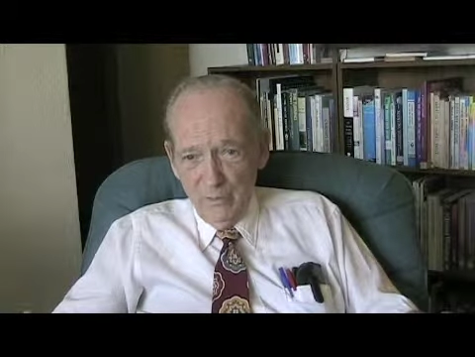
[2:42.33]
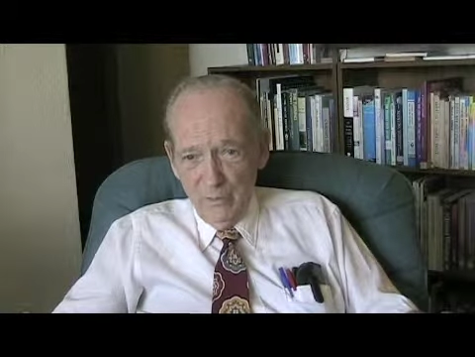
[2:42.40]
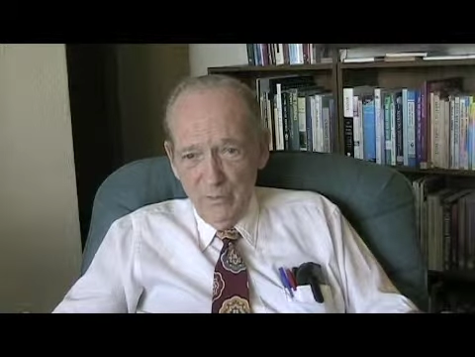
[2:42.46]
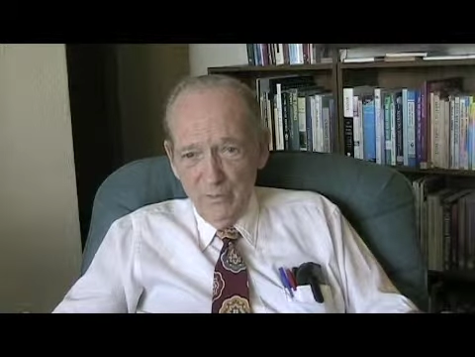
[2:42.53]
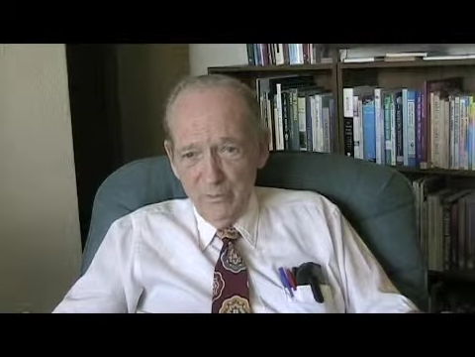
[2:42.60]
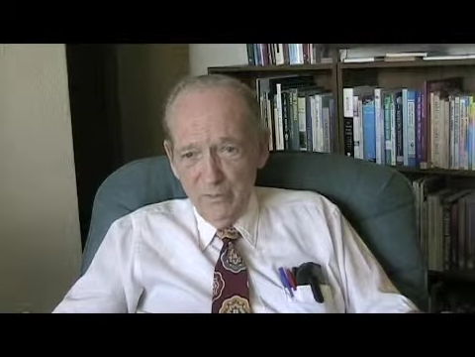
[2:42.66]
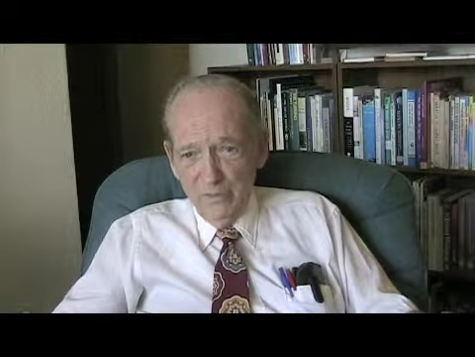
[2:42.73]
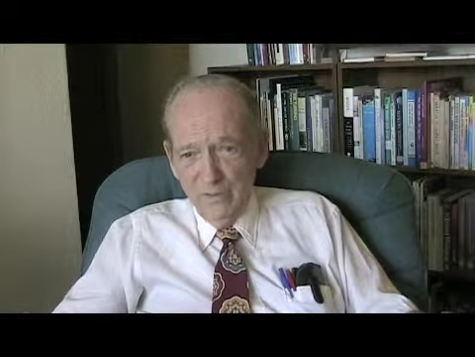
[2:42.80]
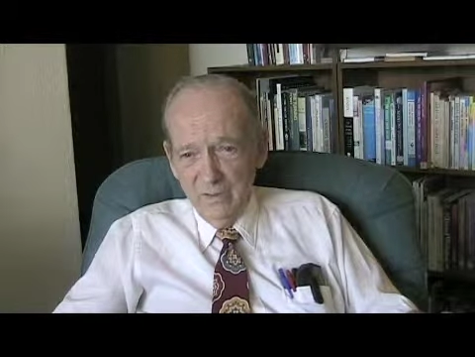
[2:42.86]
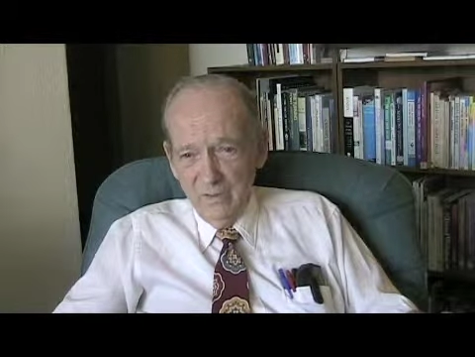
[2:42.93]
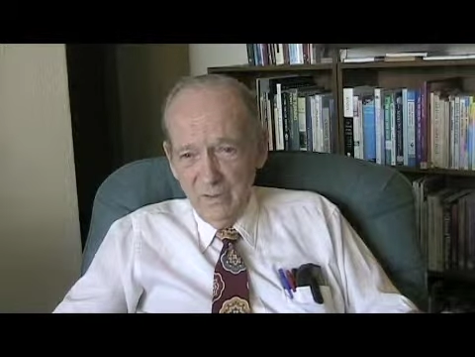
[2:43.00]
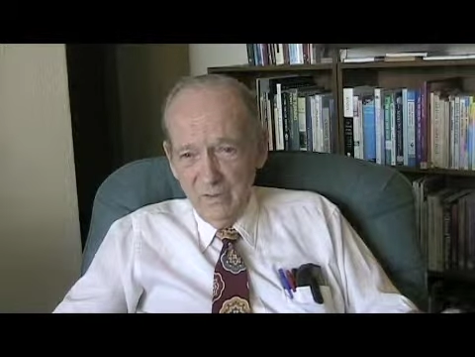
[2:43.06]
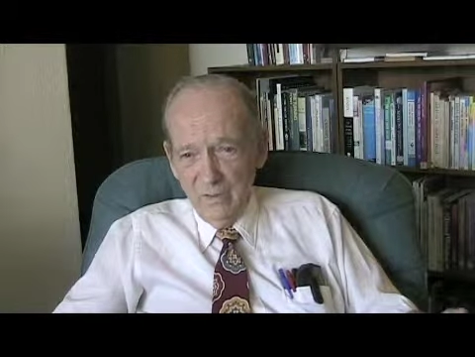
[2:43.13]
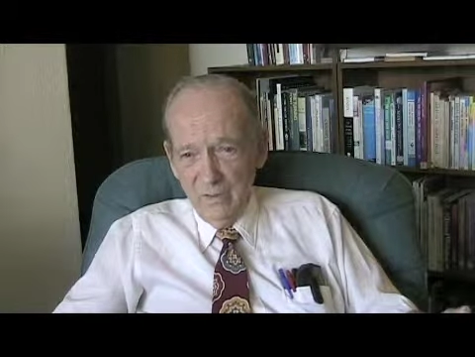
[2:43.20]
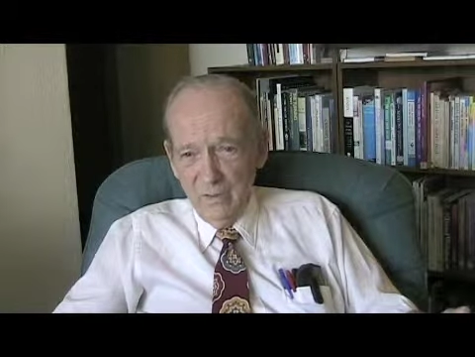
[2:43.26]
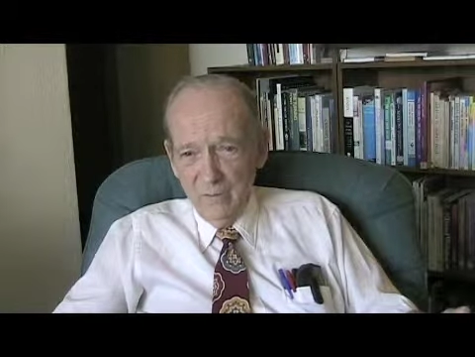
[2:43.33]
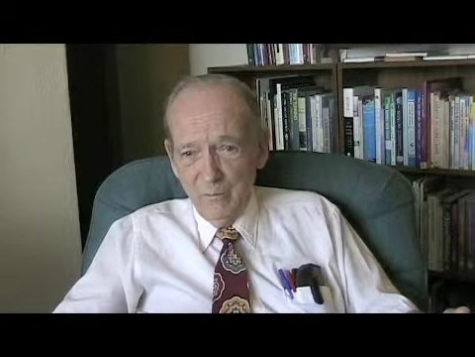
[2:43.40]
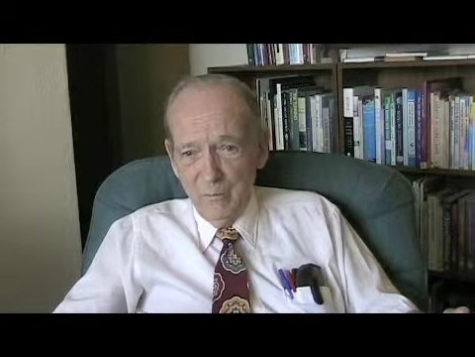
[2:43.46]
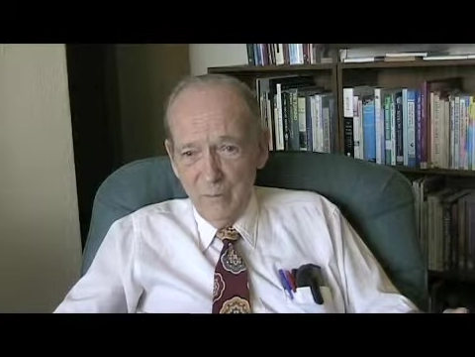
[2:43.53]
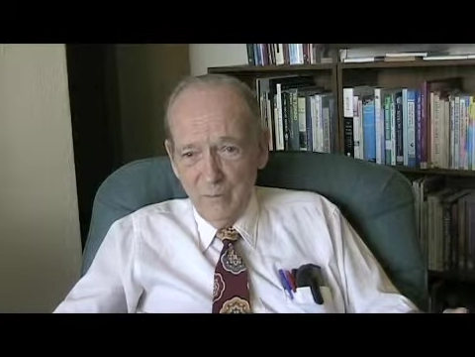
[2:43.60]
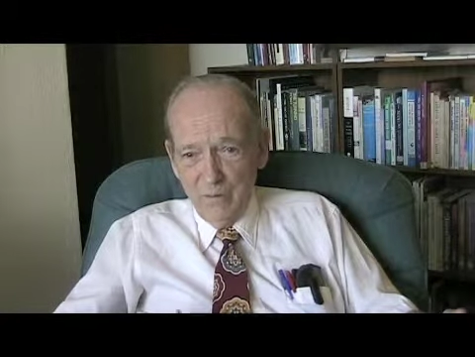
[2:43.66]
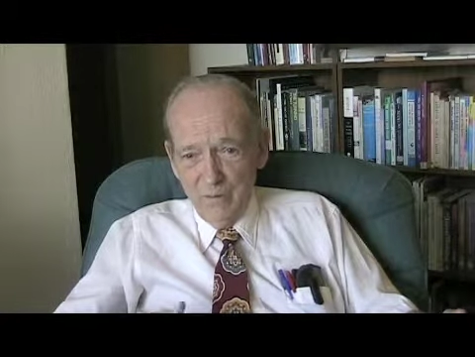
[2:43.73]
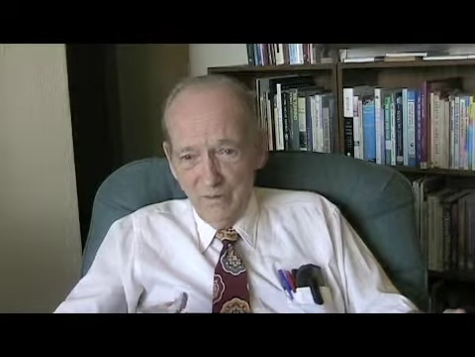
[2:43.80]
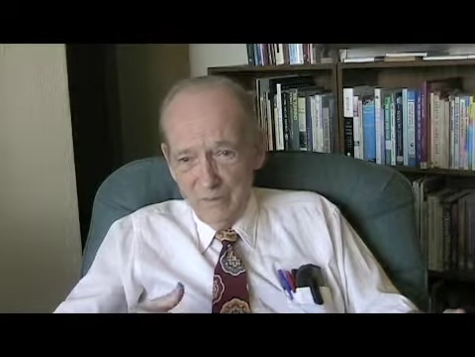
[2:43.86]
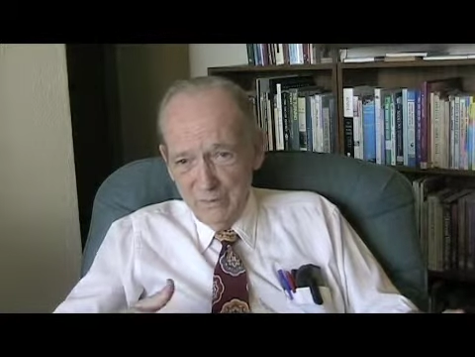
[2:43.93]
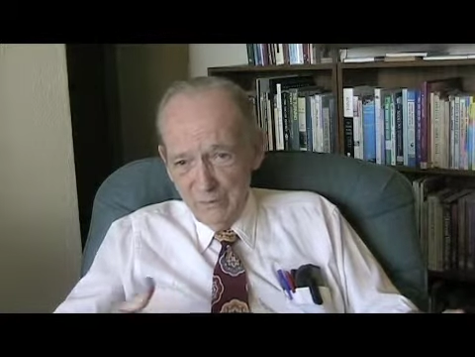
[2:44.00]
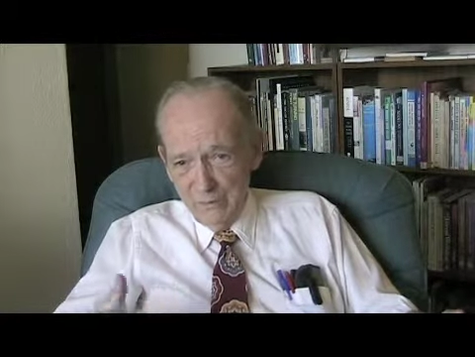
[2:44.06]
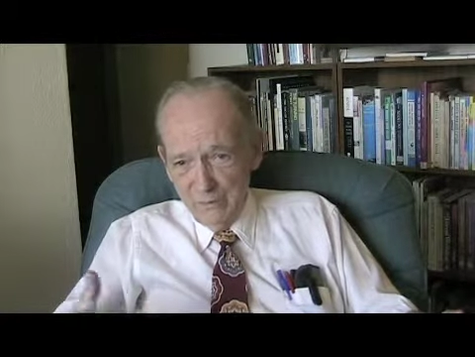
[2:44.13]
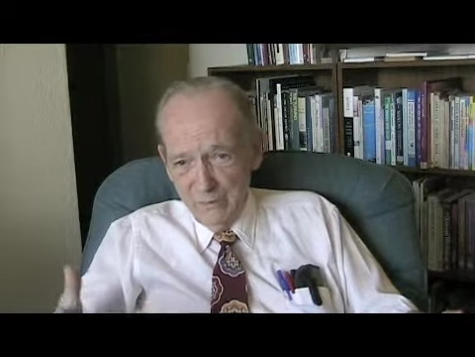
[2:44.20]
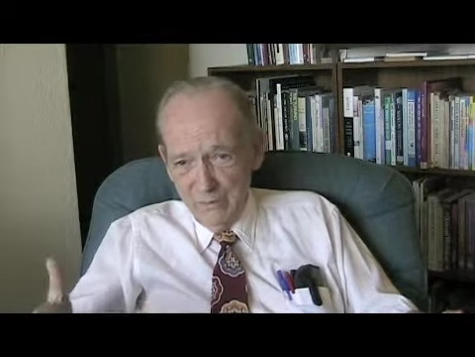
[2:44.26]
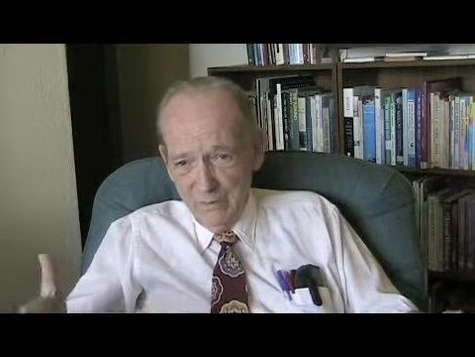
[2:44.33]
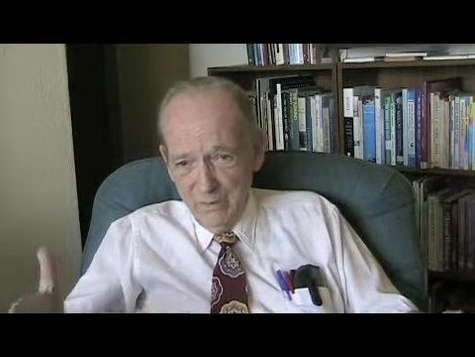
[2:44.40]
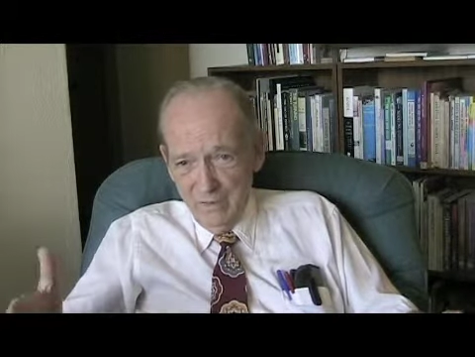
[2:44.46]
River, at one point he was